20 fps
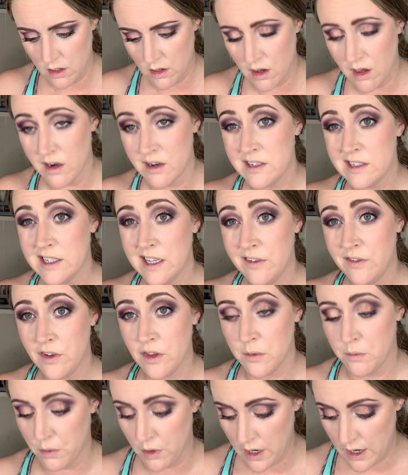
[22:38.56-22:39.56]
Honestly, for
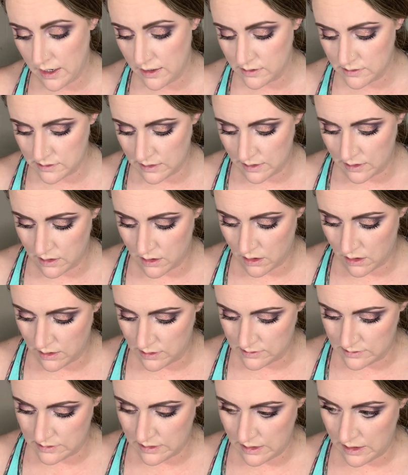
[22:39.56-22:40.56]
the price, I can
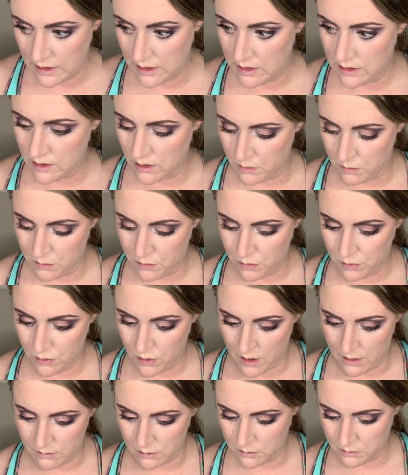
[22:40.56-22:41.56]
already say they're
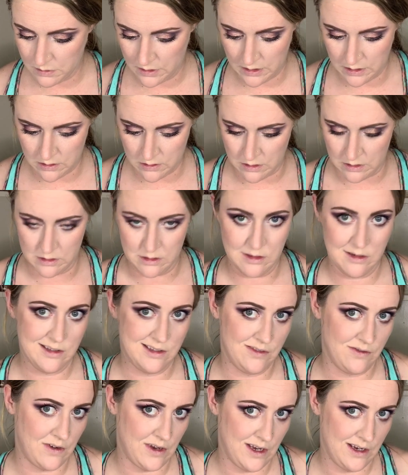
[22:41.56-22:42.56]
probably just
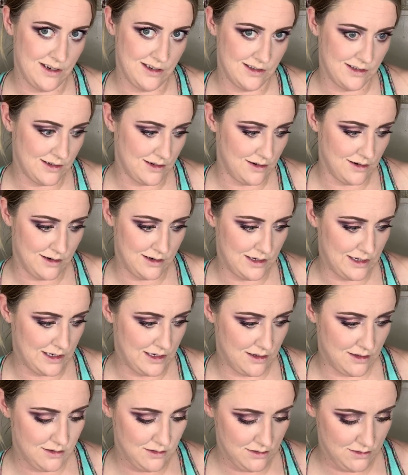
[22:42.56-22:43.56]
as fine as
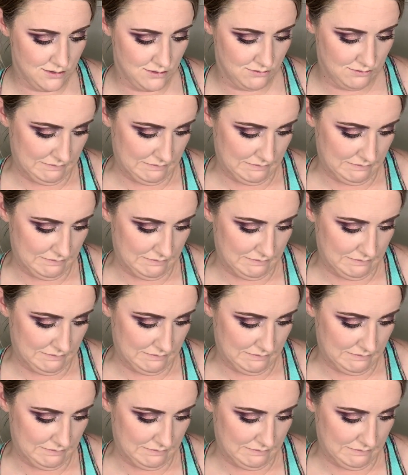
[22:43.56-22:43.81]
Ardell.